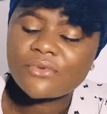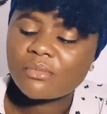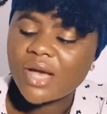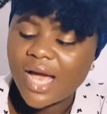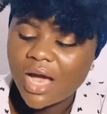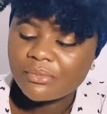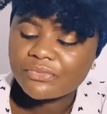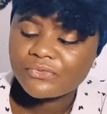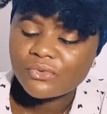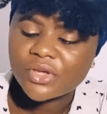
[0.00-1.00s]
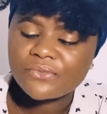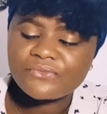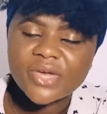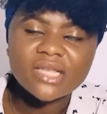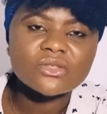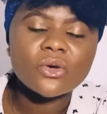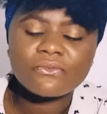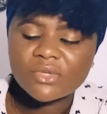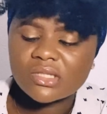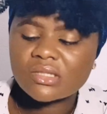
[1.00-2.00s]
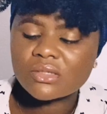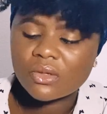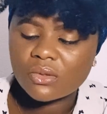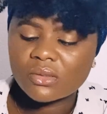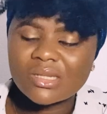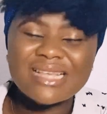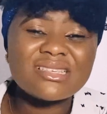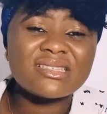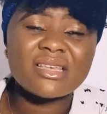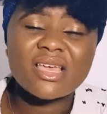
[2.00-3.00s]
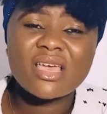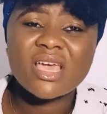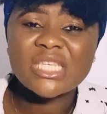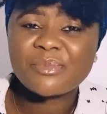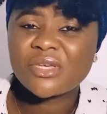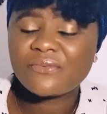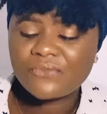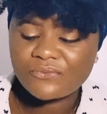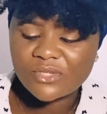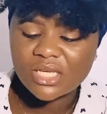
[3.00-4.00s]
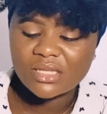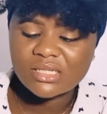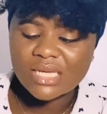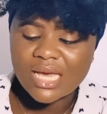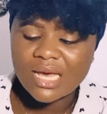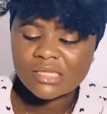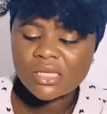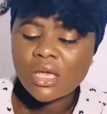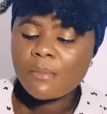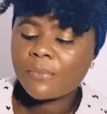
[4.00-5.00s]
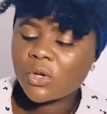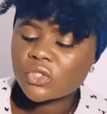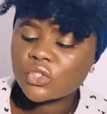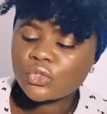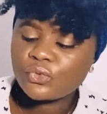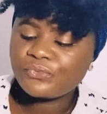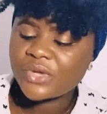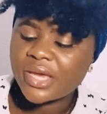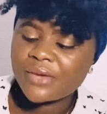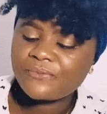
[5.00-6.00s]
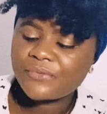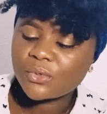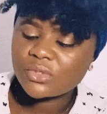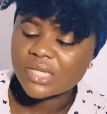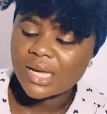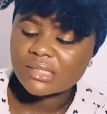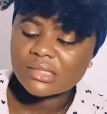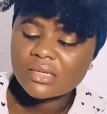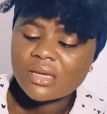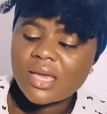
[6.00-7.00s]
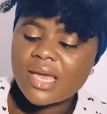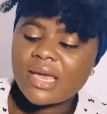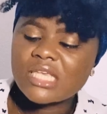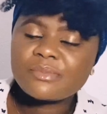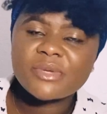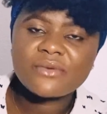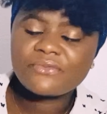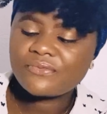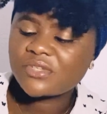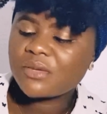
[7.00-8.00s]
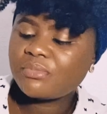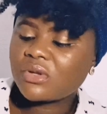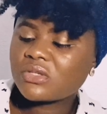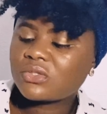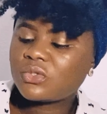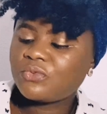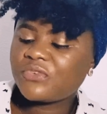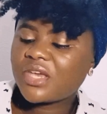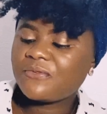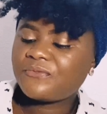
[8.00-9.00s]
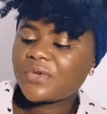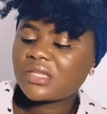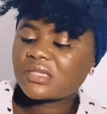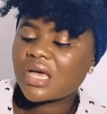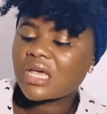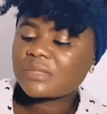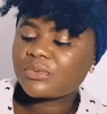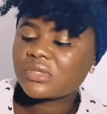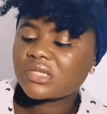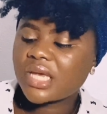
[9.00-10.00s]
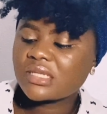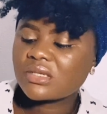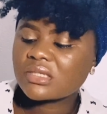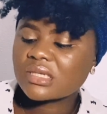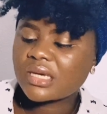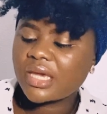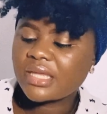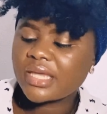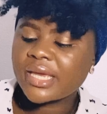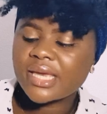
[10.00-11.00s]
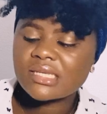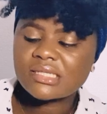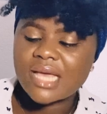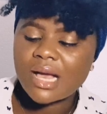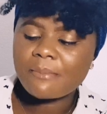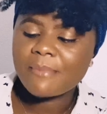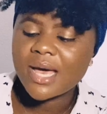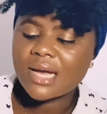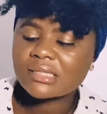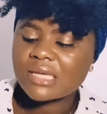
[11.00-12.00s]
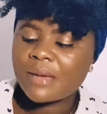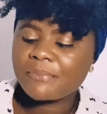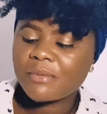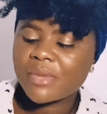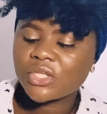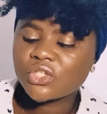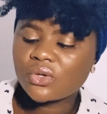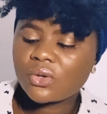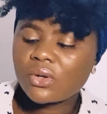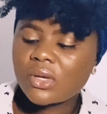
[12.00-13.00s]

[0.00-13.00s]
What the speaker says: harmful effects of the sun. That is the SPF 15 it has, plus UVA filters. SPF 15 plus UVA filters protect your skin against dark marks and premature